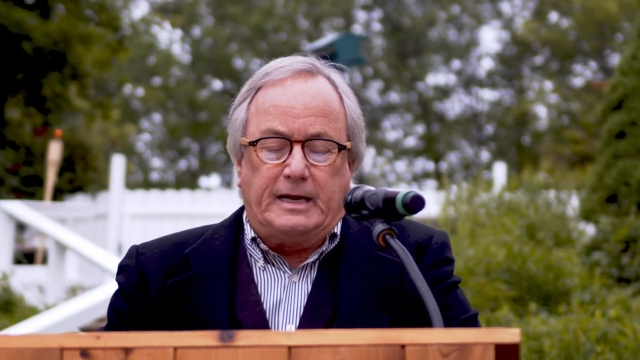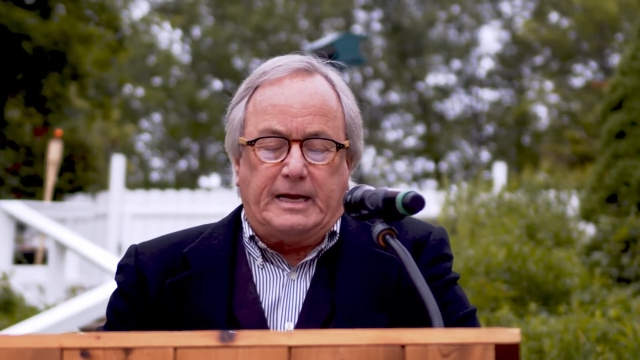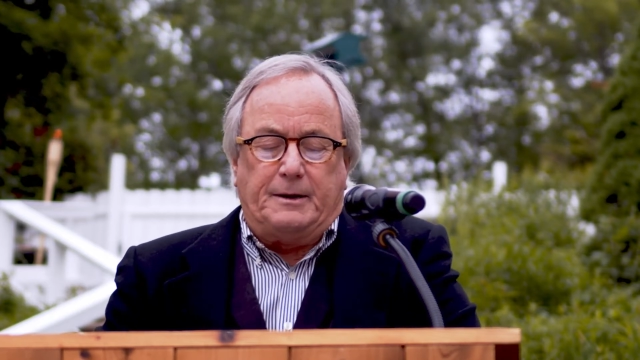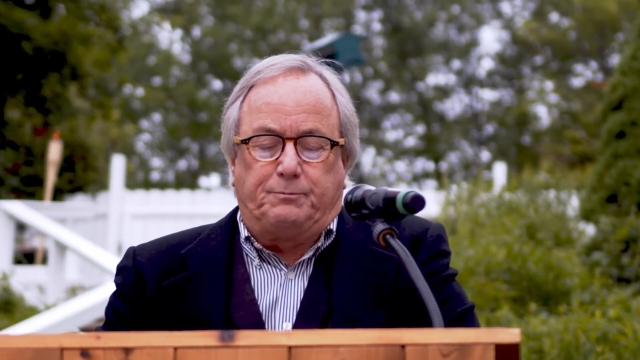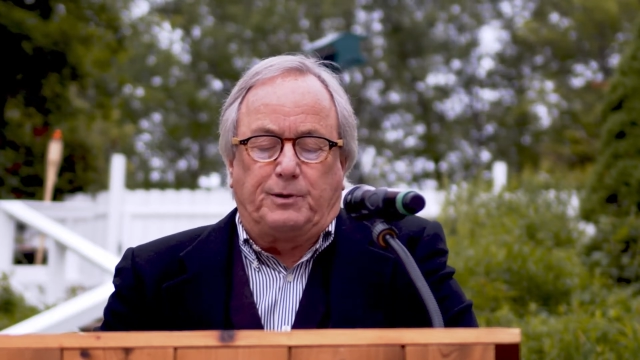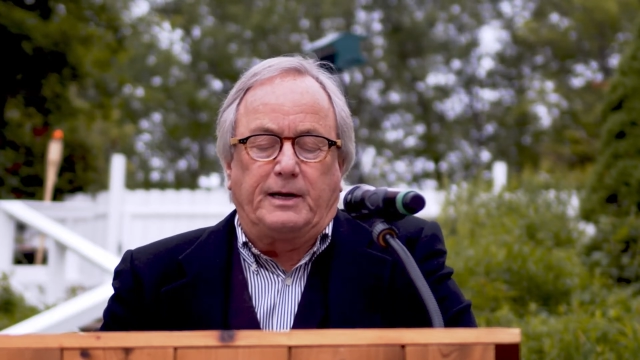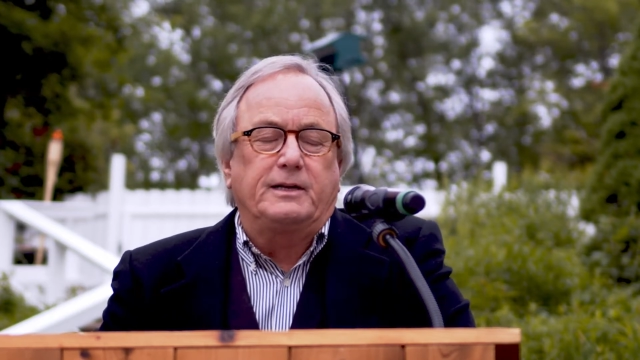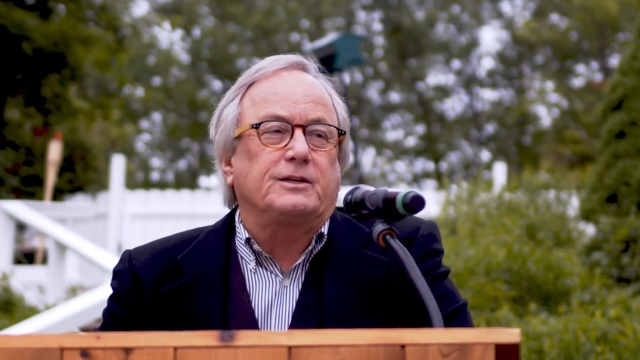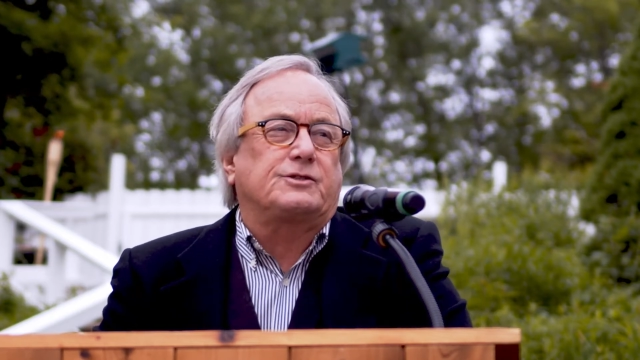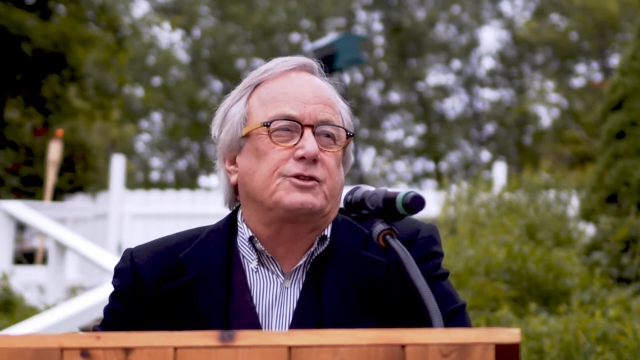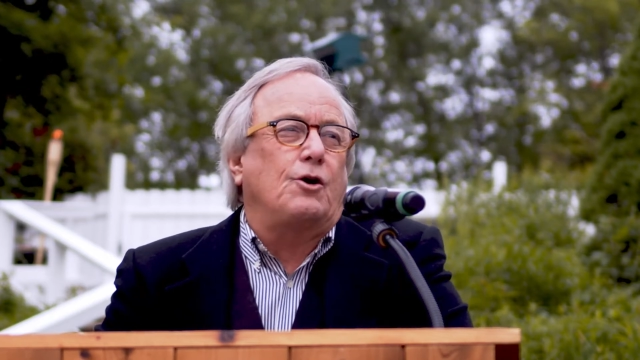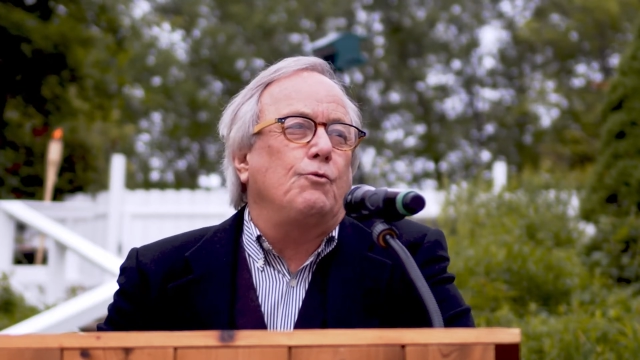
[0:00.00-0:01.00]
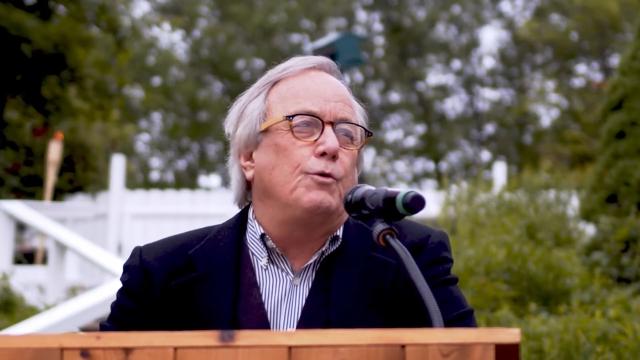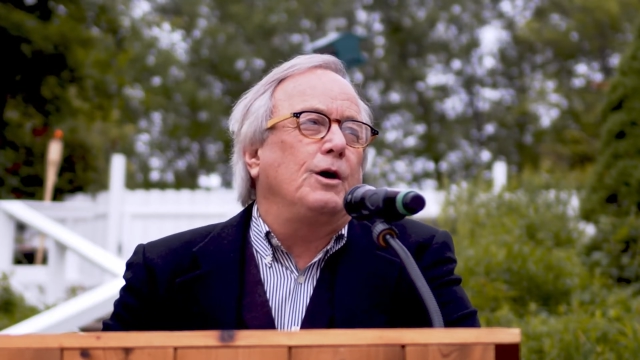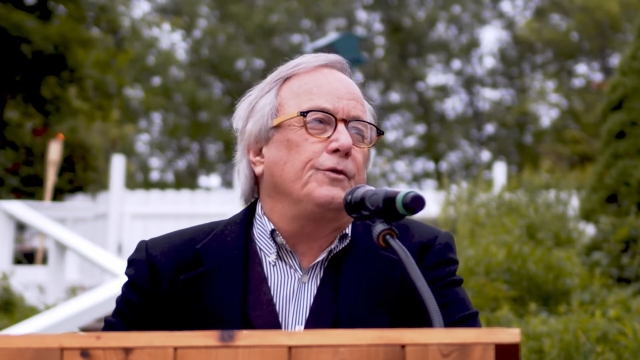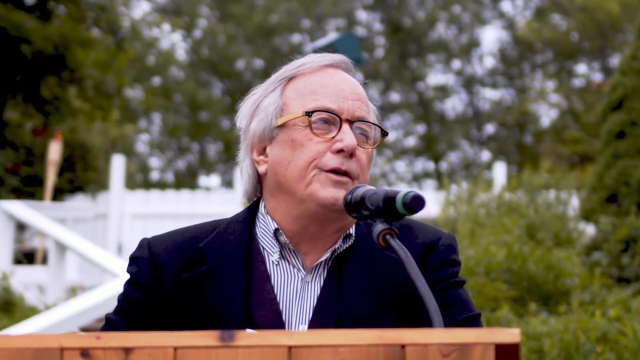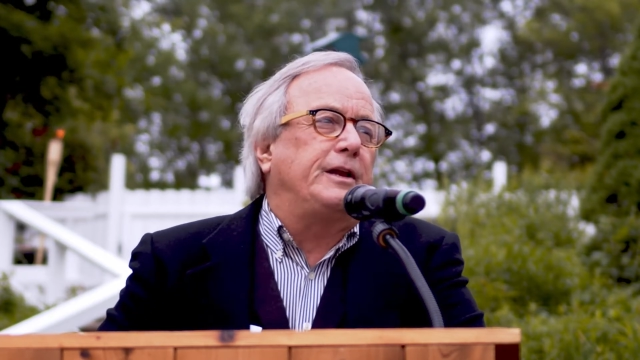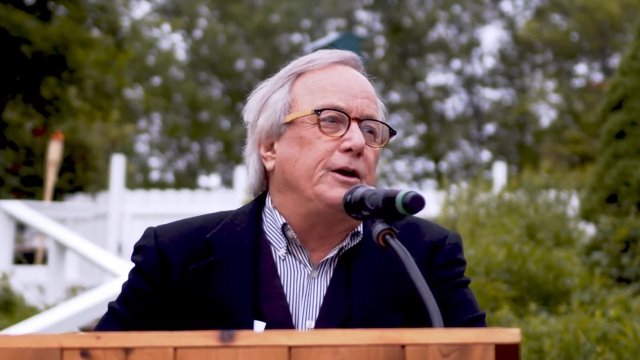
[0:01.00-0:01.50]
He played it so
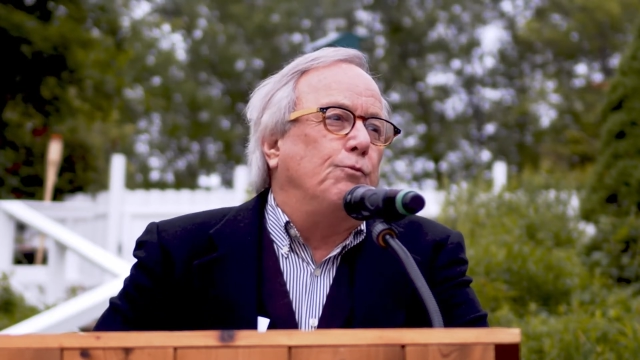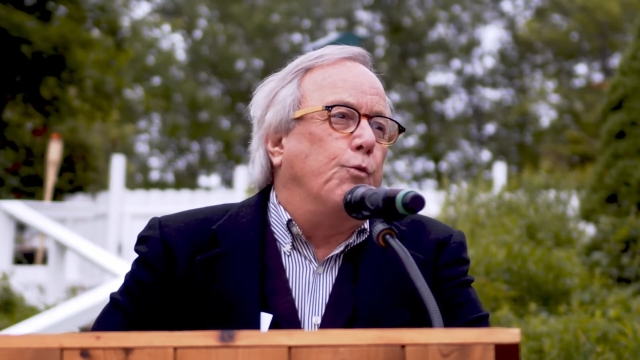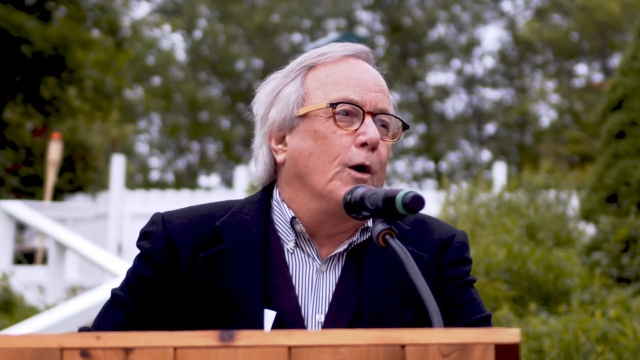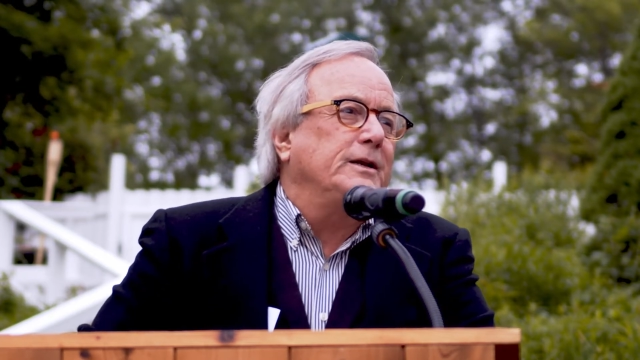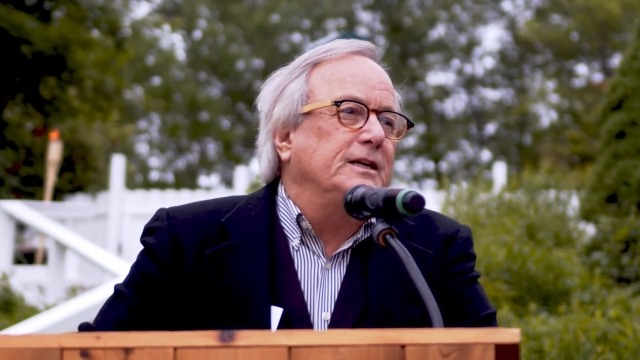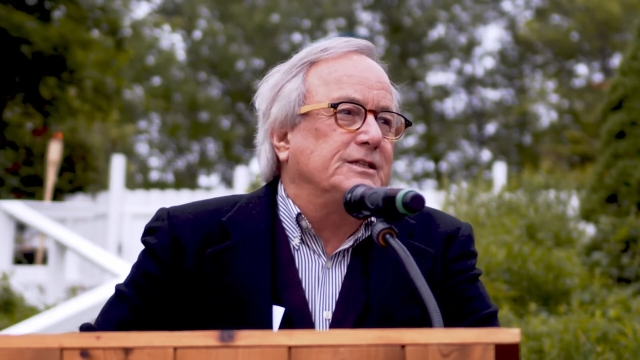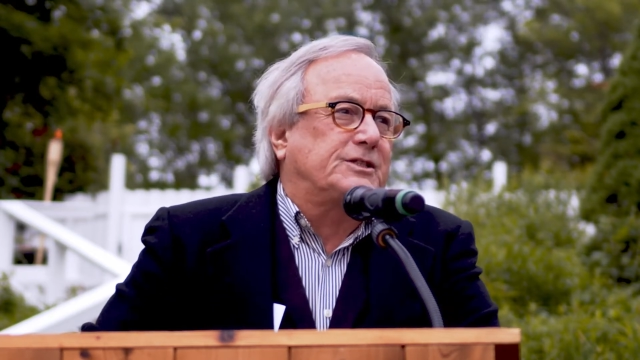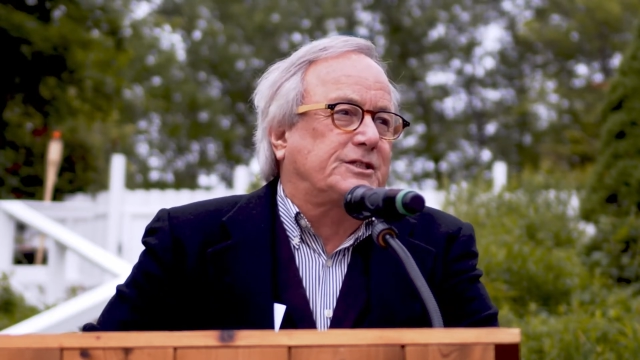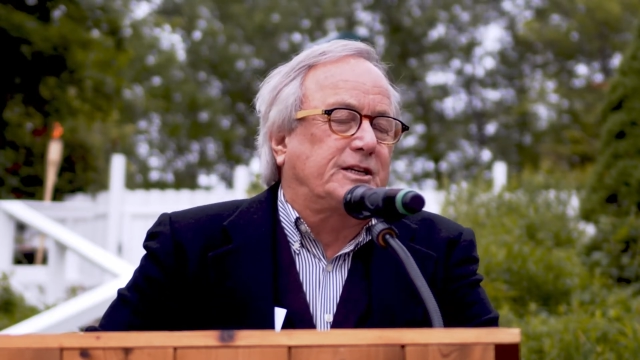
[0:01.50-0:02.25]
well that he won his